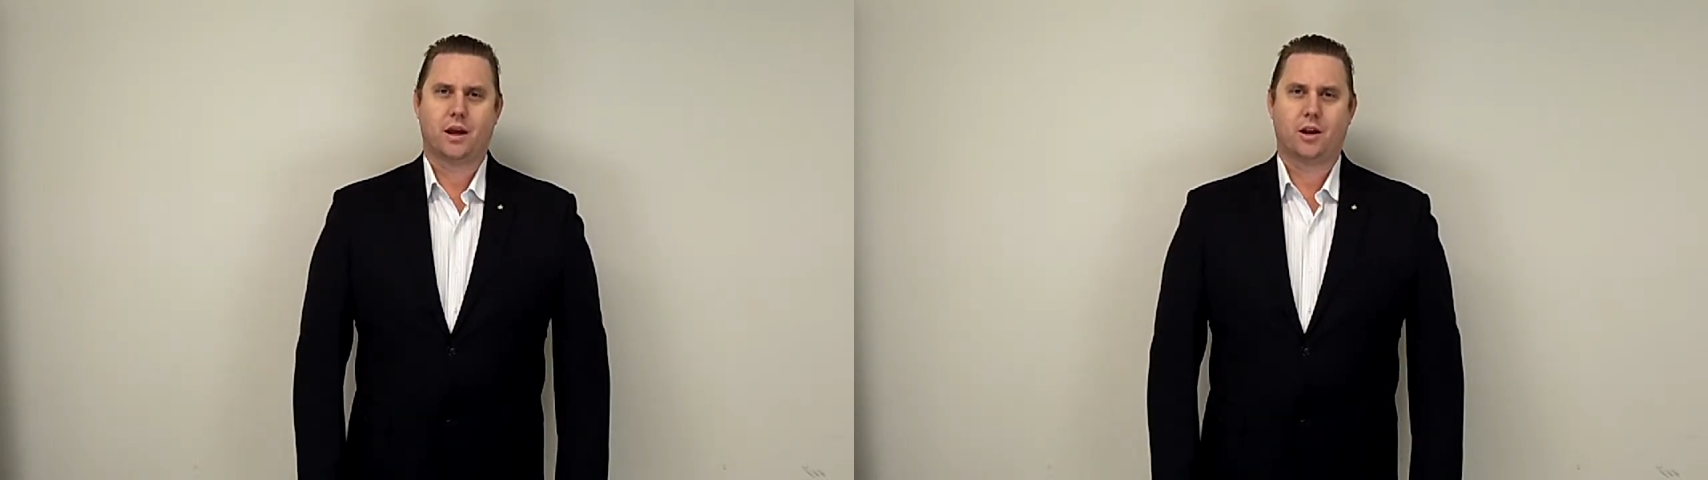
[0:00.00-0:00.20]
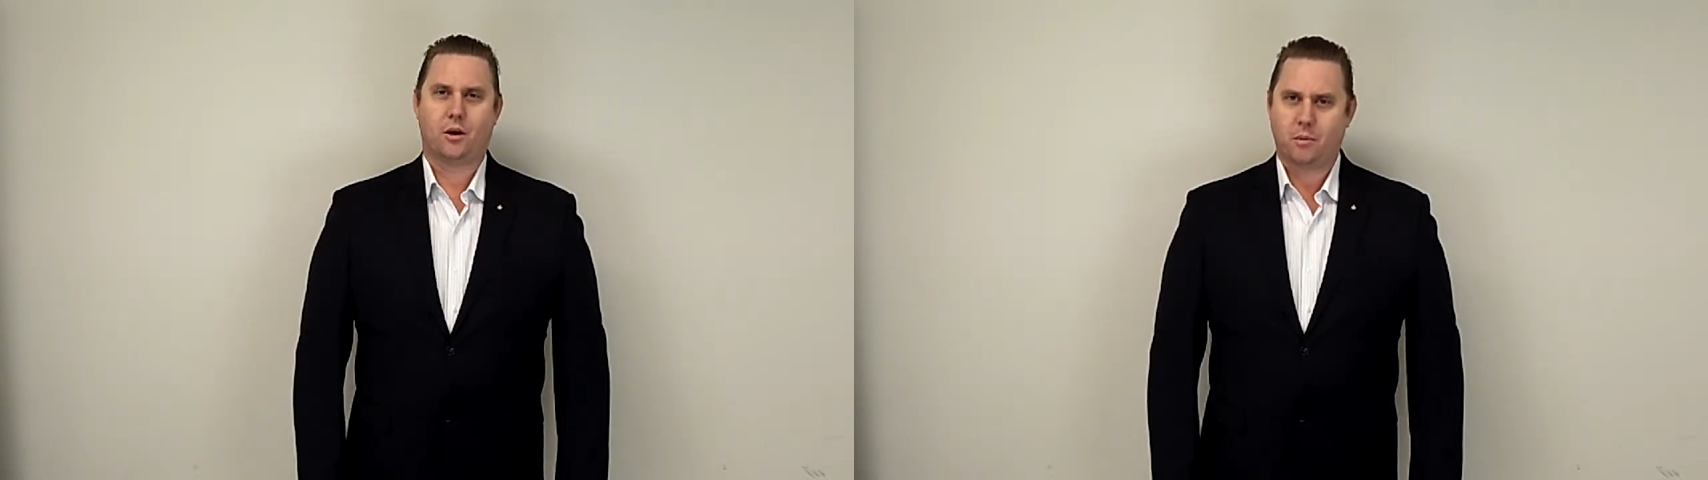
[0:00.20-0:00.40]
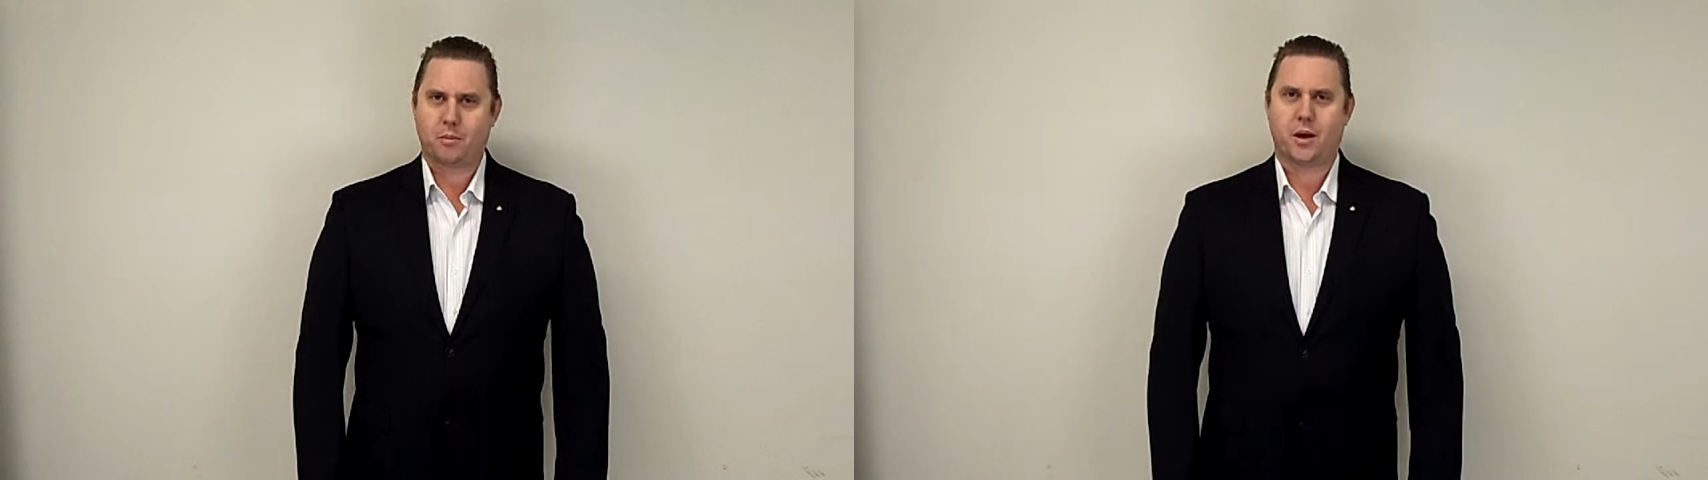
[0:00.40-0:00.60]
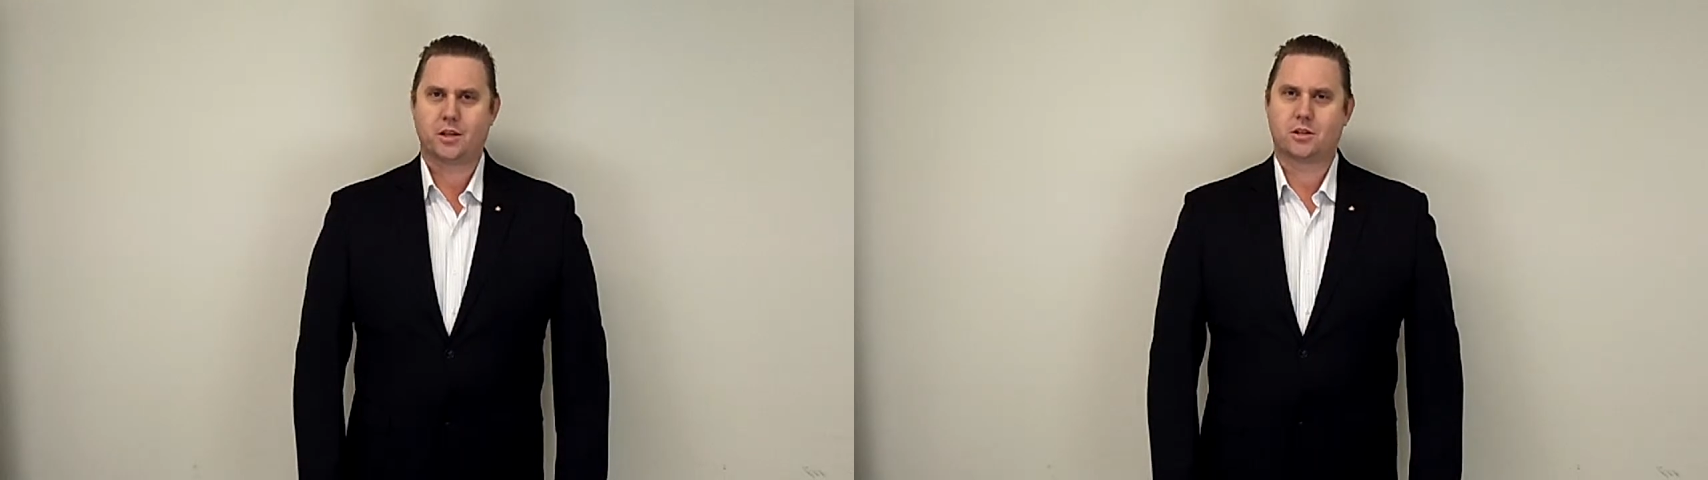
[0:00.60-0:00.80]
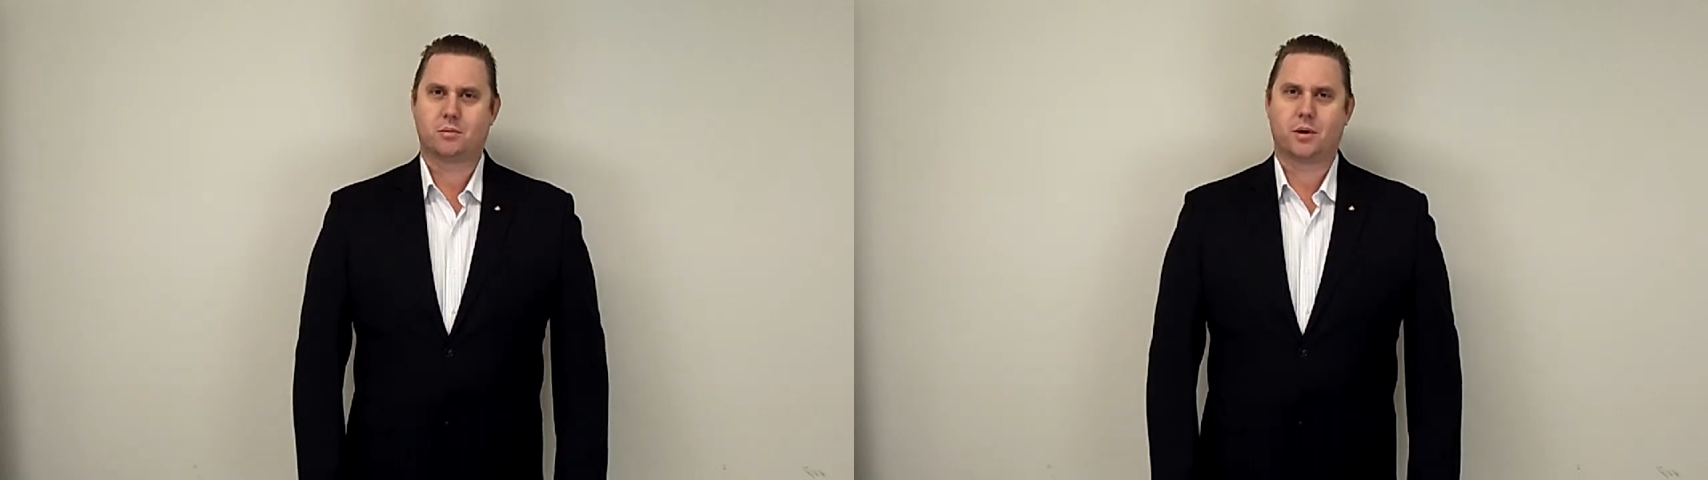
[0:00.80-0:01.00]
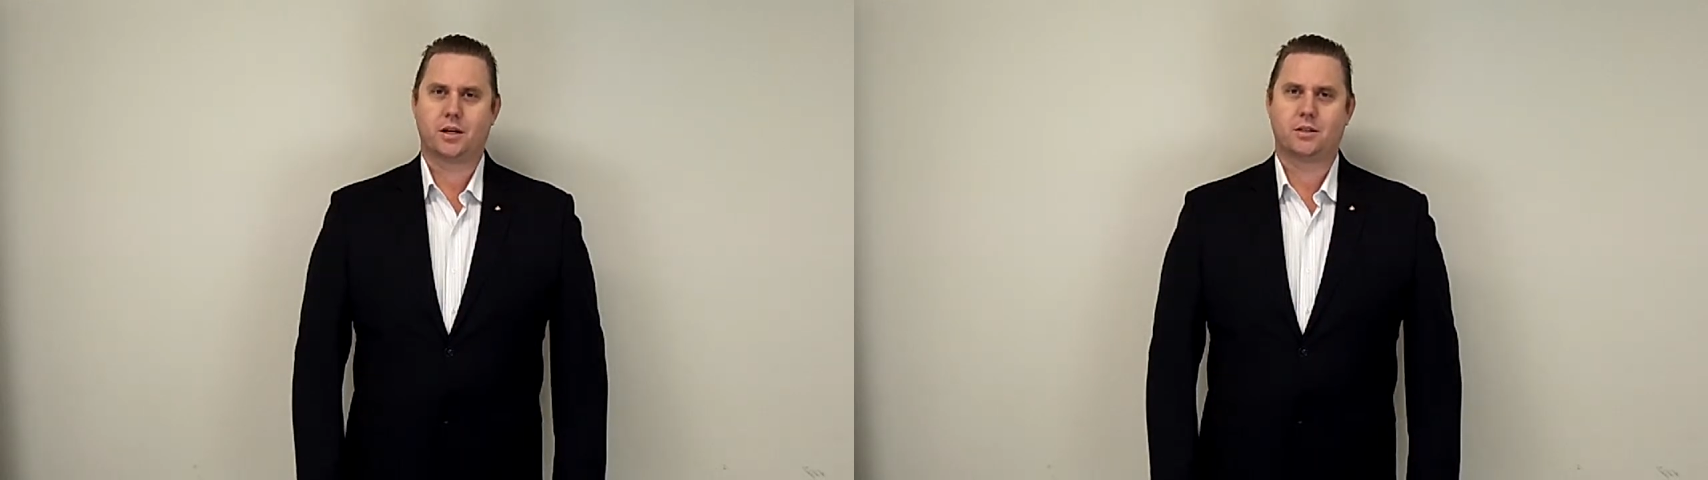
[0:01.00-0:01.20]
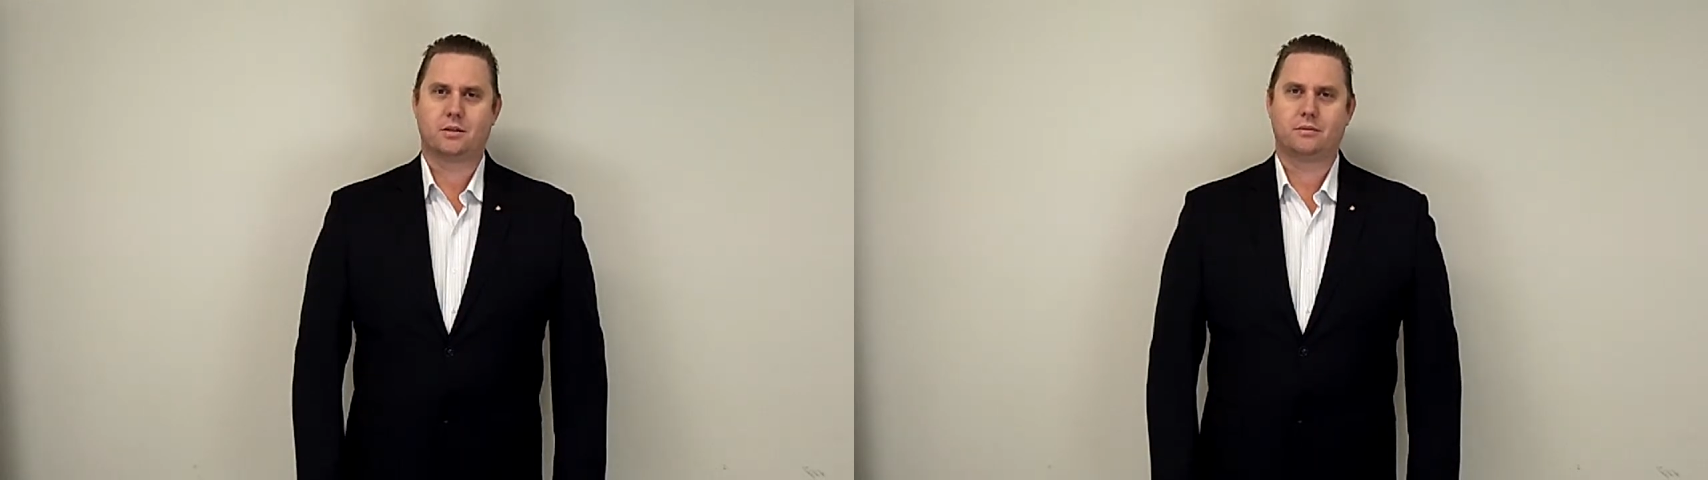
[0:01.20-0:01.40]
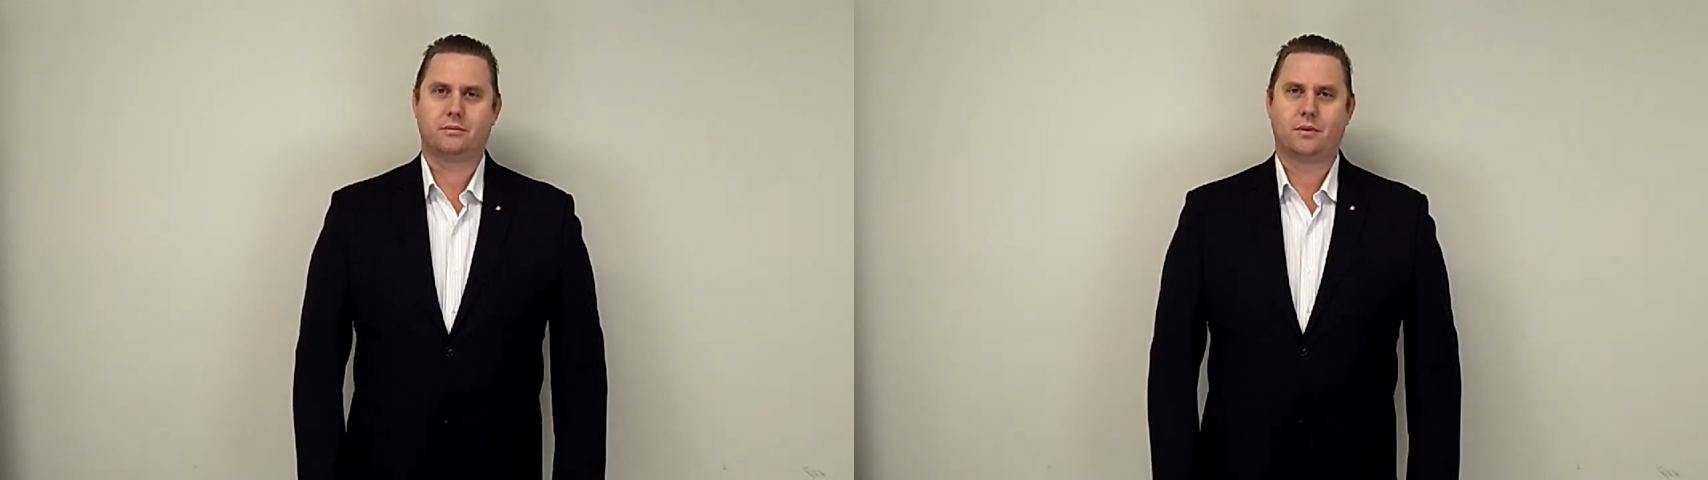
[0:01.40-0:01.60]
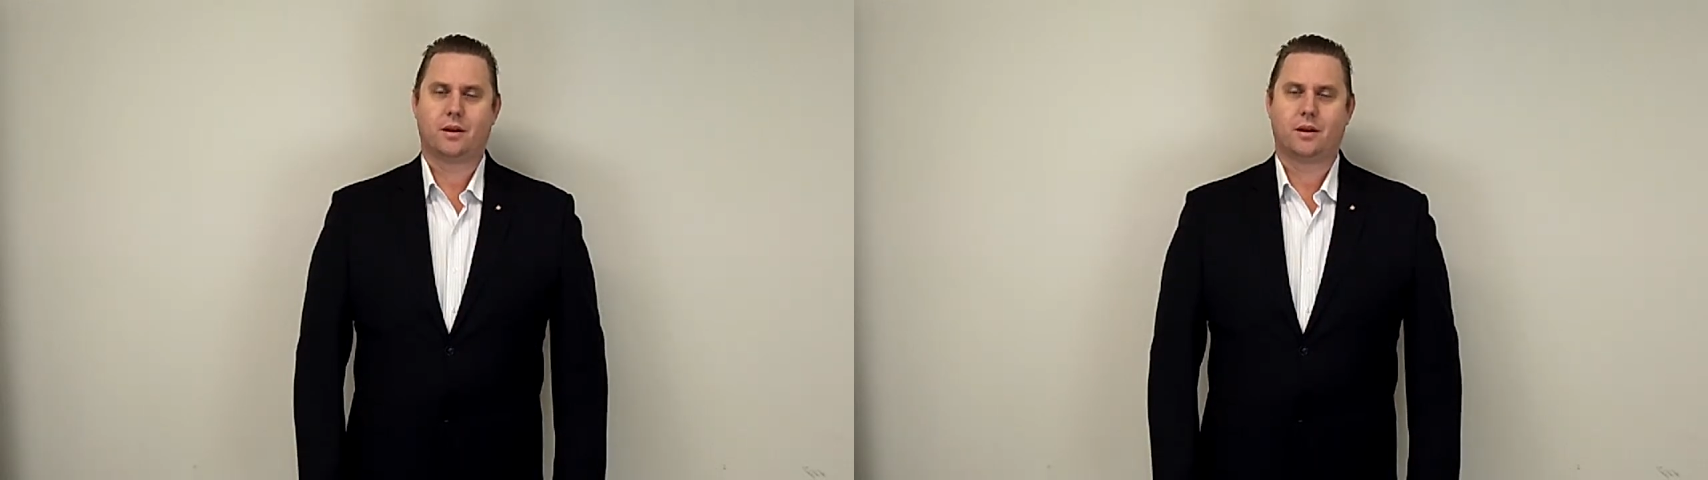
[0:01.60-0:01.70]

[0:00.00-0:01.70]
and I'm a Master Mason.